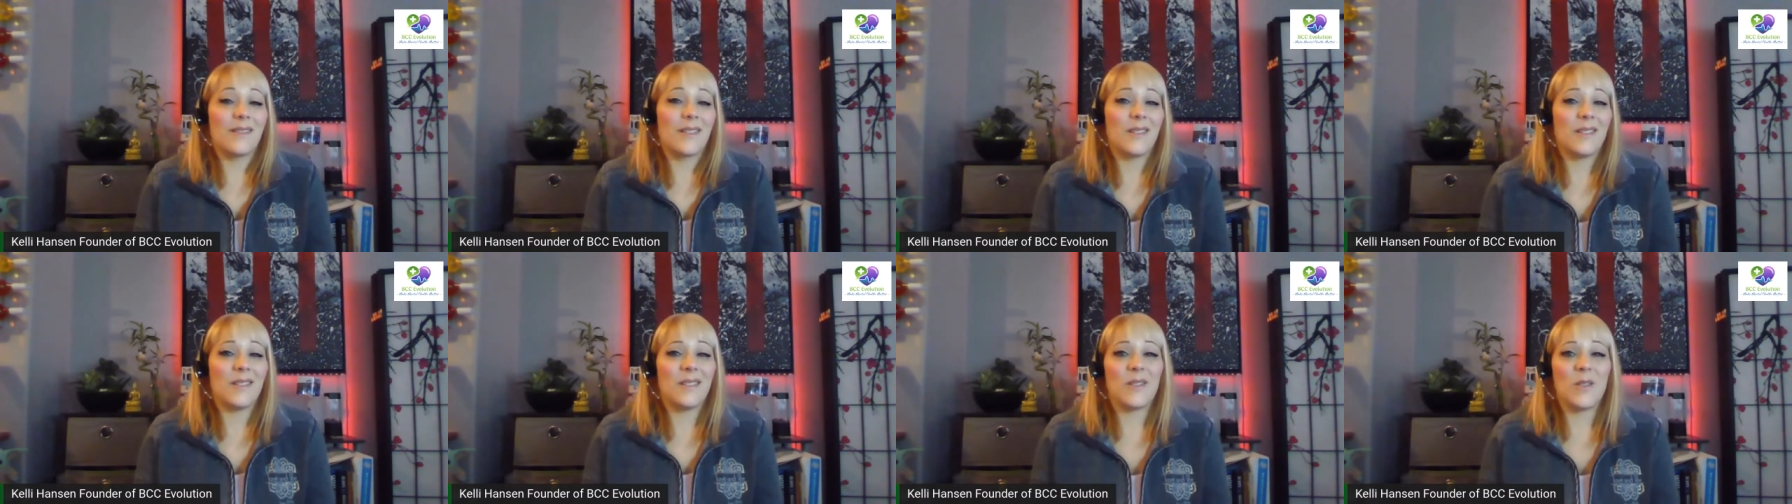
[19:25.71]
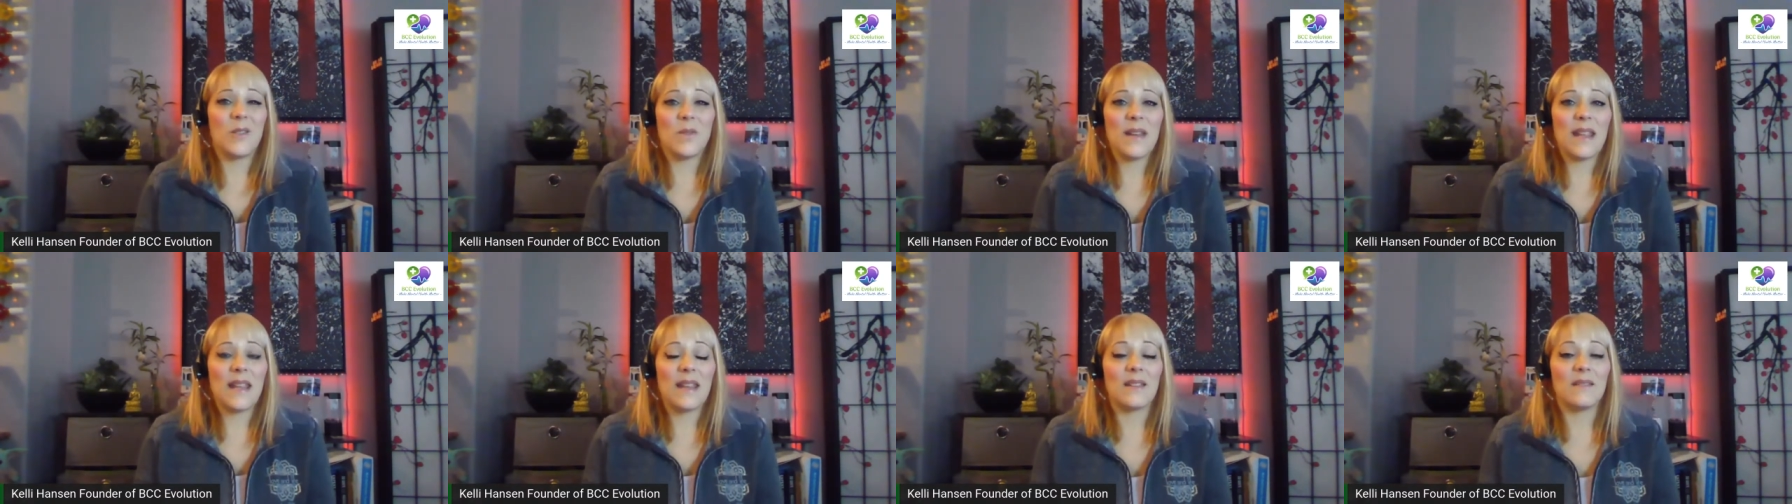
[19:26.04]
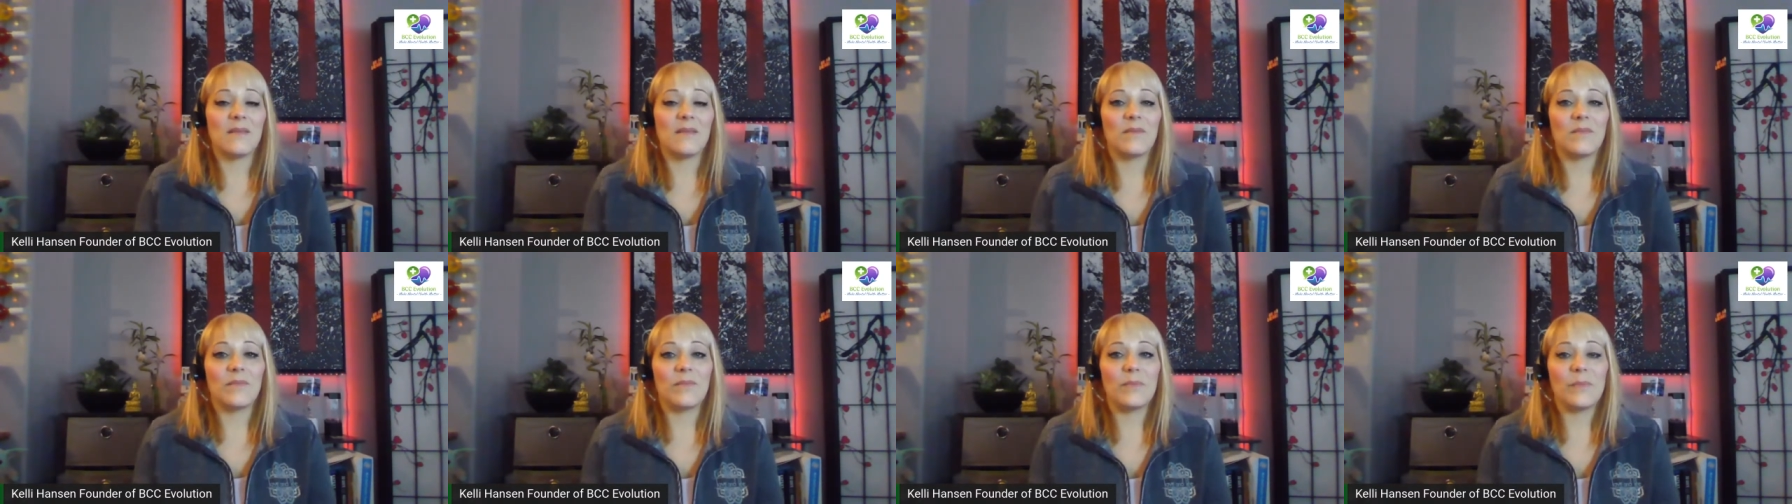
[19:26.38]
just donate,
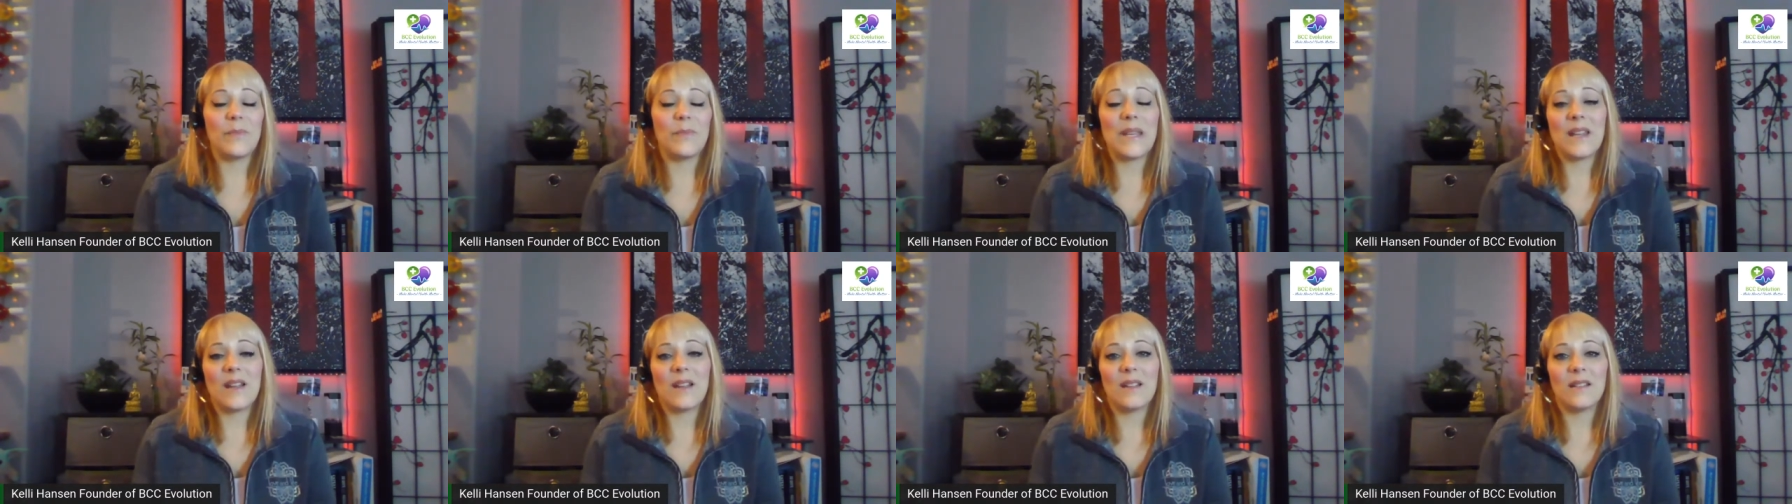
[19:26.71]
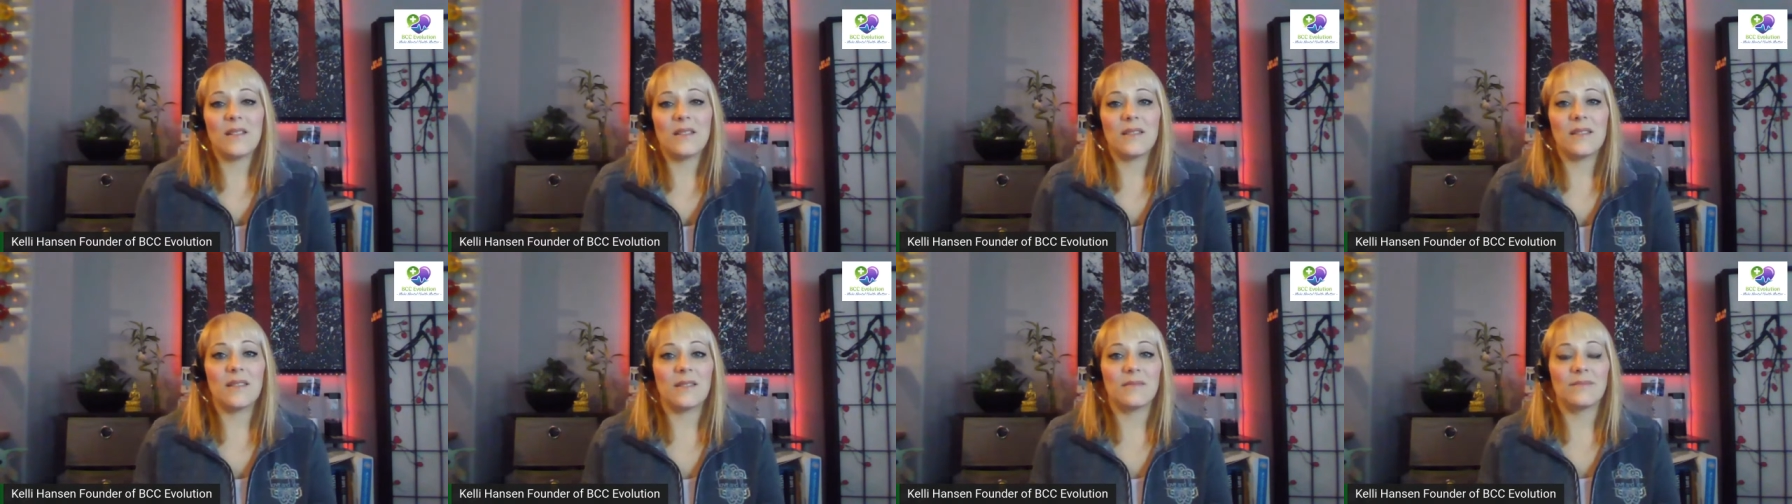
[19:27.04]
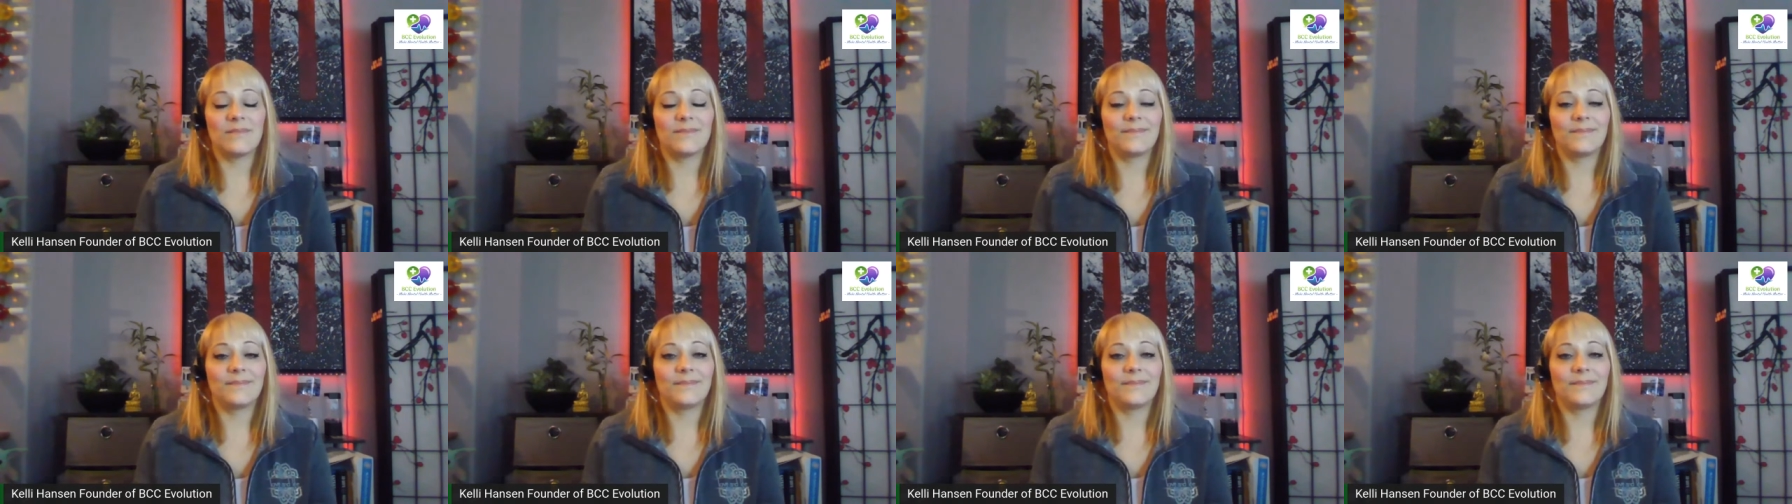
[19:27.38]
because